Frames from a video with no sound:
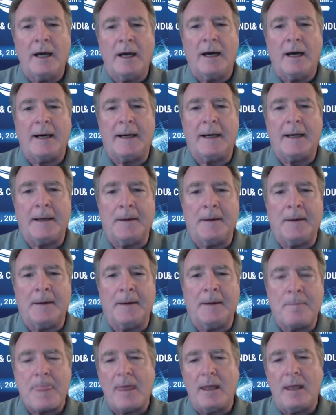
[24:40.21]

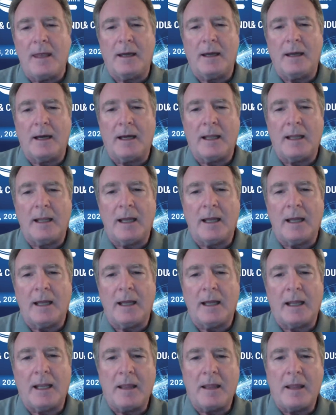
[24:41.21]
Um, uh,
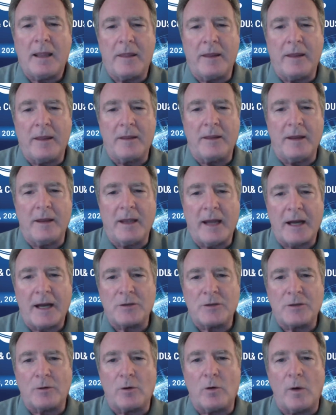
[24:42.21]
the, the
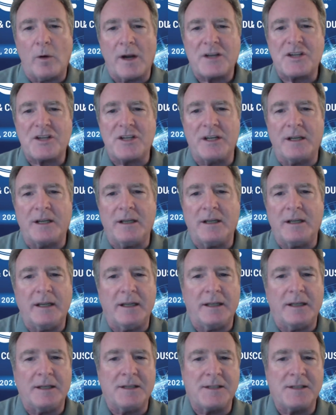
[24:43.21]
actual question
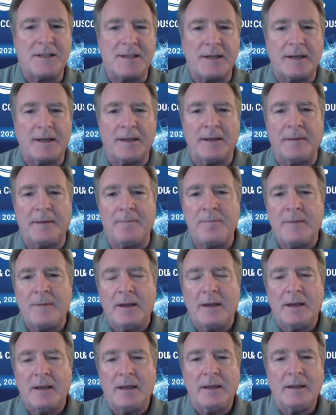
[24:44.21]
is uh,
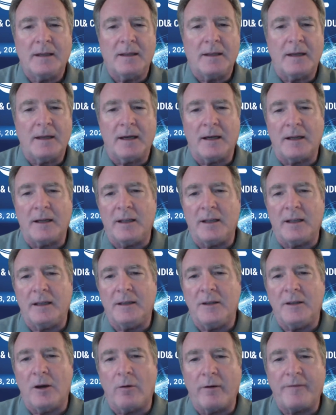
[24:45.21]
uh,
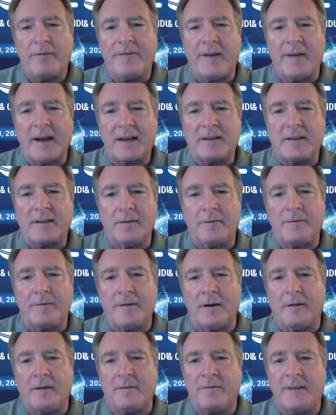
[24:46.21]
no effect of,
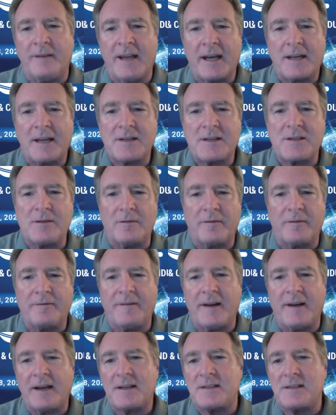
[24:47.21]
of next or
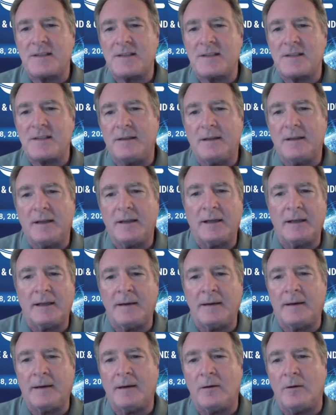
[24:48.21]
FEXT
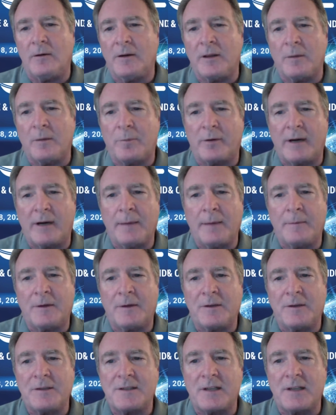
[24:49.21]
uh, on the
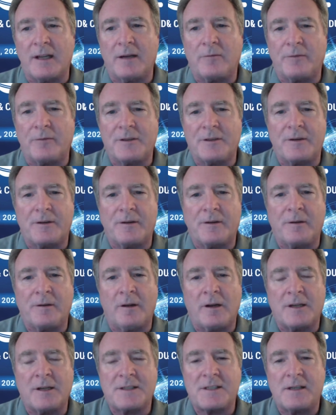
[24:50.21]
parameters like return
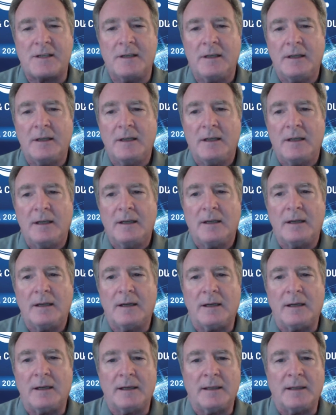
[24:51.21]
loss.
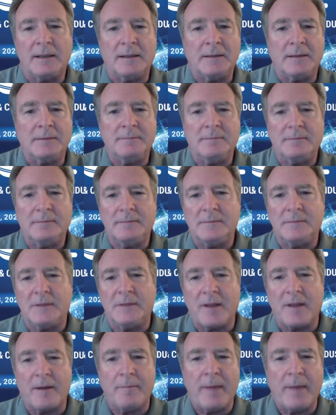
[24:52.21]
Uh, do
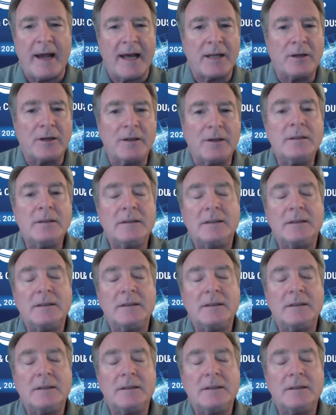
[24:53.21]
they matter?